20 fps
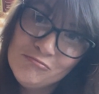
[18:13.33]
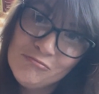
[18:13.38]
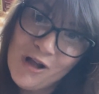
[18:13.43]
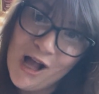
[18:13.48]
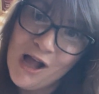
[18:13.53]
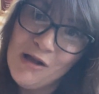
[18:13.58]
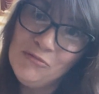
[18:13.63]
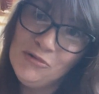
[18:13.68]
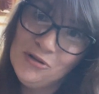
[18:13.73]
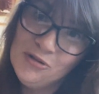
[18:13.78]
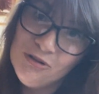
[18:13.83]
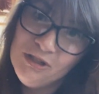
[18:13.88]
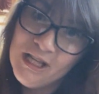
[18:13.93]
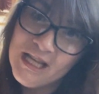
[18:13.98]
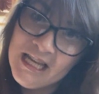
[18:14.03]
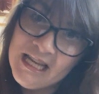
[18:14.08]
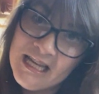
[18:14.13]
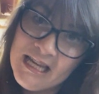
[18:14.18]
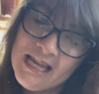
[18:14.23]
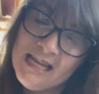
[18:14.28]
I will
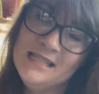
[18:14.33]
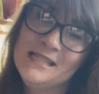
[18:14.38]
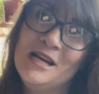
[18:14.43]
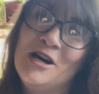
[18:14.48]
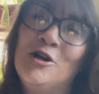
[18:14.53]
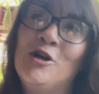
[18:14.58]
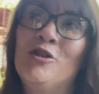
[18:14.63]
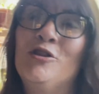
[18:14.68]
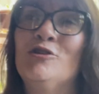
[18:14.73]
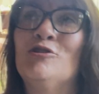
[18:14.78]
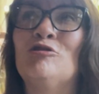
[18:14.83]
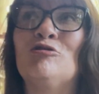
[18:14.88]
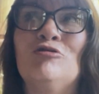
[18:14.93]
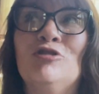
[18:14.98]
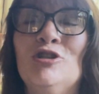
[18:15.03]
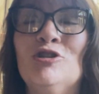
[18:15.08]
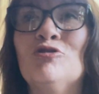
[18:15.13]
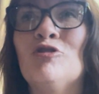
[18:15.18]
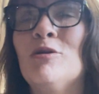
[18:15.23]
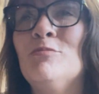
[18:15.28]
link it down in the
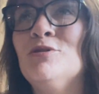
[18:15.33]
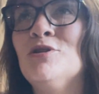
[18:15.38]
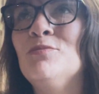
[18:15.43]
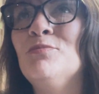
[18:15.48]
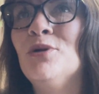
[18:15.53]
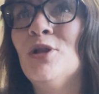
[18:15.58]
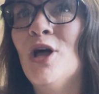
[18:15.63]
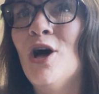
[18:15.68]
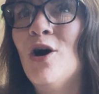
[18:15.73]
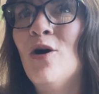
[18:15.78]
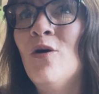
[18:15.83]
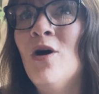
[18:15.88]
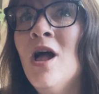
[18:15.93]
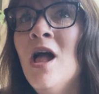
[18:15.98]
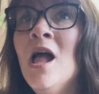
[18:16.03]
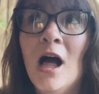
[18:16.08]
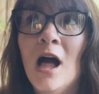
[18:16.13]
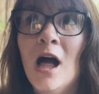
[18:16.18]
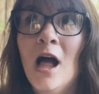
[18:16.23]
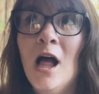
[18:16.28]
description below.
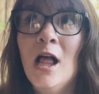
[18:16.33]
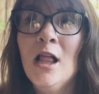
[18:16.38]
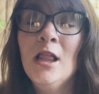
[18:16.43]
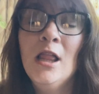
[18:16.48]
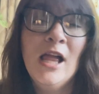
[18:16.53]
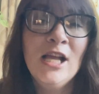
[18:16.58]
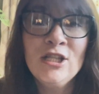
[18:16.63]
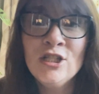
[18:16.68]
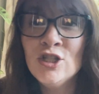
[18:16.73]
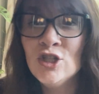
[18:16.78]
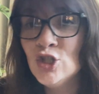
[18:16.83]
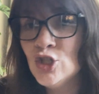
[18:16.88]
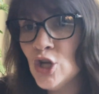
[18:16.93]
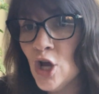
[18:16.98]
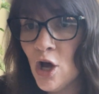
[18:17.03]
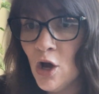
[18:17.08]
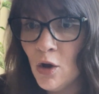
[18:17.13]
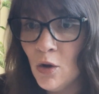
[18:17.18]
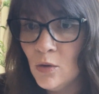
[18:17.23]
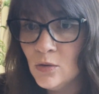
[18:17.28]
Let's
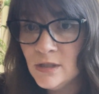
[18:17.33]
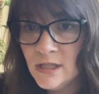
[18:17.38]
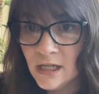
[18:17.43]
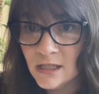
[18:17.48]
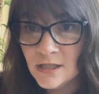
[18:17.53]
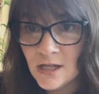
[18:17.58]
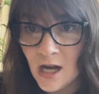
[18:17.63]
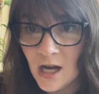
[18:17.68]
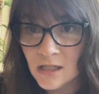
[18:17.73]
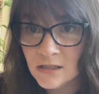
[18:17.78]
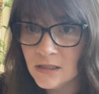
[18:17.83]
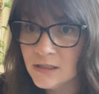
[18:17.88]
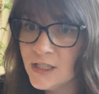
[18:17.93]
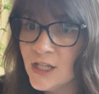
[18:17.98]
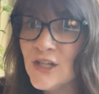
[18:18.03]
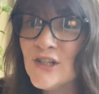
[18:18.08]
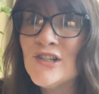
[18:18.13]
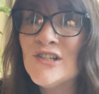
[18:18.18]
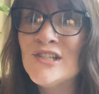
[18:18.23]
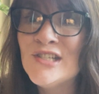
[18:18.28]
show TikTok that
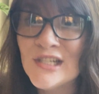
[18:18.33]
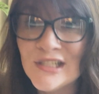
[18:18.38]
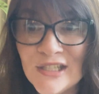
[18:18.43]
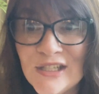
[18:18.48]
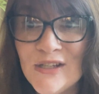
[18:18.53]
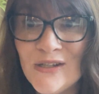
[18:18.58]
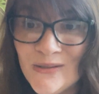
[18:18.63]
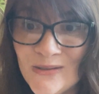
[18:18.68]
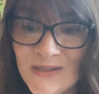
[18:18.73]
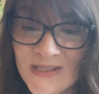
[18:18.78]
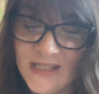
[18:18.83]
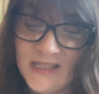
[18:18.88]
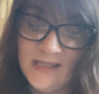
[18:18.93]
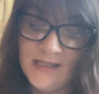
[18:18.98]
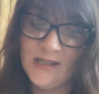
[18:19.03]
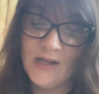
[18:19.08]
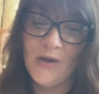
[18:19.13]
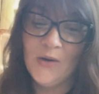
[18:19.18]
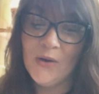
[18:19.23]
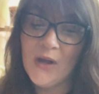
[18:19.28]
they're silly
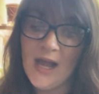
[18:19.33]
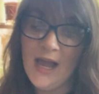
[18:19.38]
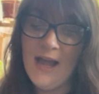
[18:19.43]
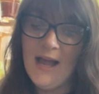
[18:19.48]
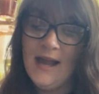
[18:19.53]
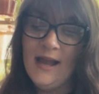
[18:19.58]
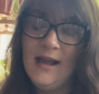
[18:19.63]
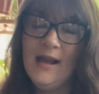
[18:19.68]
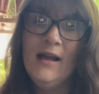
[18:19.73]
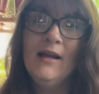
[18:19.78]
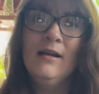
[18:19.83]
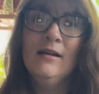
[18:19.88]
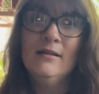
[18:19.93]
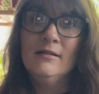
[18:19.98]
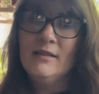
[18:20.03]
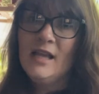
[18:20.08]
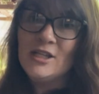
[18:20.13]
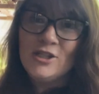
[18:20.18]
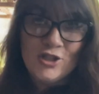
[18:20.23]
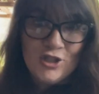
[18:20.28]
gooses, okay?
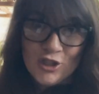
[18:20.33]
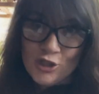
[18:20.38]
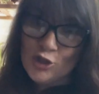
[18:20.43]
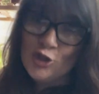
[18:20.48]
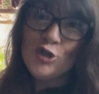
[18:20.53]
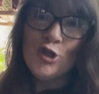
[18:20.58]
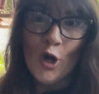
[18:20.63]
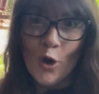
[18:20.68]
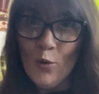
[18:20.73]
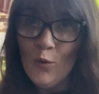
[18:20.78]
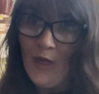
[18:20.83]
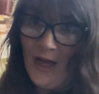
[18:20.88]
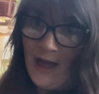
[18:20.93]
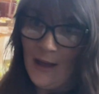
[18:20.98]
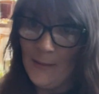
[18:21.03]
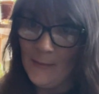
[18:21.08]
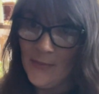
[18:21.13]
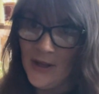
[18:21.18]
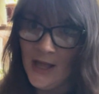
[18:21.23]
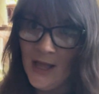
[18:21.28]
Let's just show
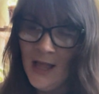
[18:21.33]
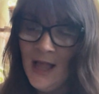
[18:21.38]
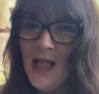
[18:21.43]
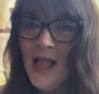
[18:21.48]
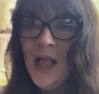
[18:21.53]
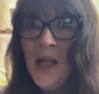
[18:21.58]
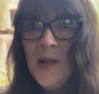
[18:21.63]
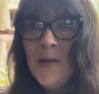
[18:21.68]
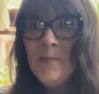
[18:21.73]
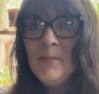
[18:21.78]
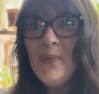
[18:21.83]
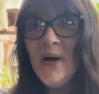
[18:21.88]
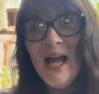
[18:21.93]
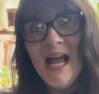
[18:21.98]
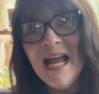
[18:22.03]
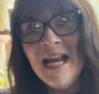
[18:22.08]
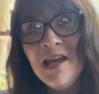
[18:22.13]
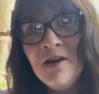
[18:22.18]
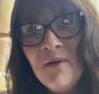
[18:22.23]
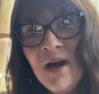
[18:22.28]
them.
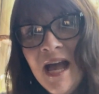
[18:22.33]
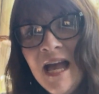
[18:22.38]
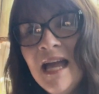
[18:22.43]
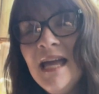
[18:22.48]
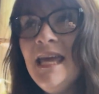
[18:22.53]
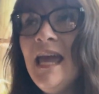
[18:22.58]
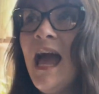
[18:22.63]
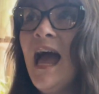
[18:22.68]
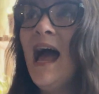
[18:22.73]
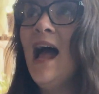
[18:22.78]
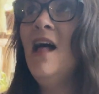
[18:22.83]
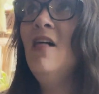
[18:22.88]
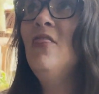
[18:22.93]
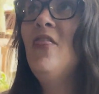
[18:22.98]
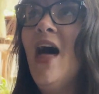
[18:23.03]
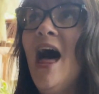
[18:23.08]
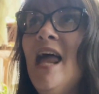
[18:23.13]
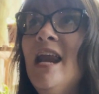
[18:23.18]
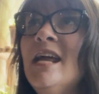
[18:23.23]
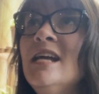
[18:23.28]
But anyway, yeah,
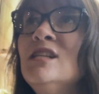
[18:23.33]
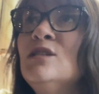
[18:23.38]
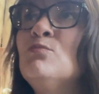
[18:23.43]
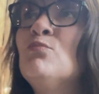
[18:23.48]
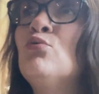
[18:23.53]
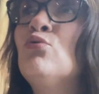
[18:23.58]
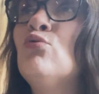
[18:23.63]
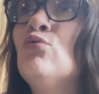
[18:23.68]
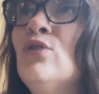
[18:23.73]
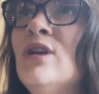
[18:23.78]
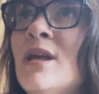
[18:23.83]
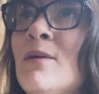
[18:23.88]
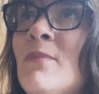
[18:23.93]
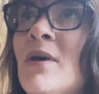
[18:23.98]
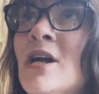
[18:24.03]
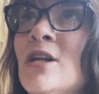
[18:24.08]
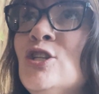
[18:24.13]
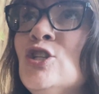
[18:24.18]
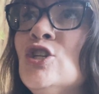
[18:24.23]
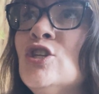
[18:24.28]
that is pretty
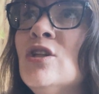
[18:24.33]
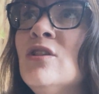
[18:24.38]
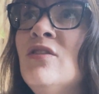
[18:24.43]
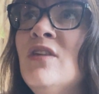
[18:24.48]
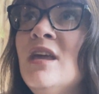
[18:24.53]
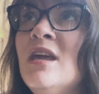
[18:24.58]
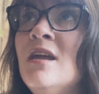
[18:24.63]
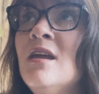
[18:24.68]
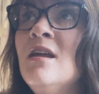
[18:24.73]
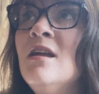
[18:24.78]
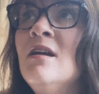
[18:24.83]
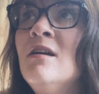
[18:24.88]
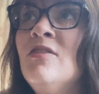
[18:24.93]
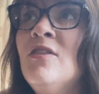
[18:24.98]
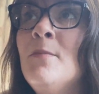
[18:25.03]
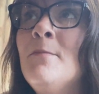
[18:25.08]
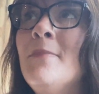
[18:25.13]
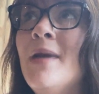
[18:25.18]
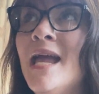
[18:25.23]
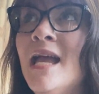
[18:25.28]
much the
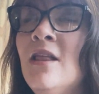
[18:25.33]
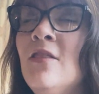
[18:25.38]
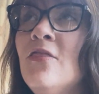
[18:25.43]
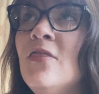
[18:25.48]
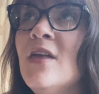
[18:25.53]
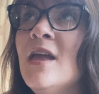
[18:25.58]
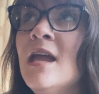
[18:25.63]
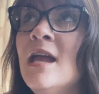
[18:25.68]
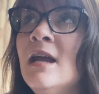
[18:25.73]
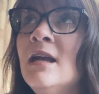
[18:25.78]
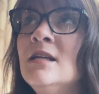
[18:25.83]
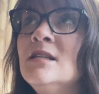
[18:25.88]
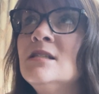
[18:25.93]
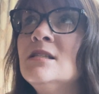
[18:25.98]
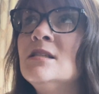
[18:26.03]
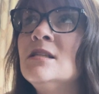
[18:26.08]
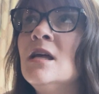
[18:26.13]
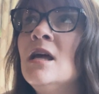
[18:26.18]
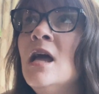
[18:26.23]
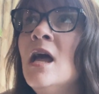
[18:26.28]
main things.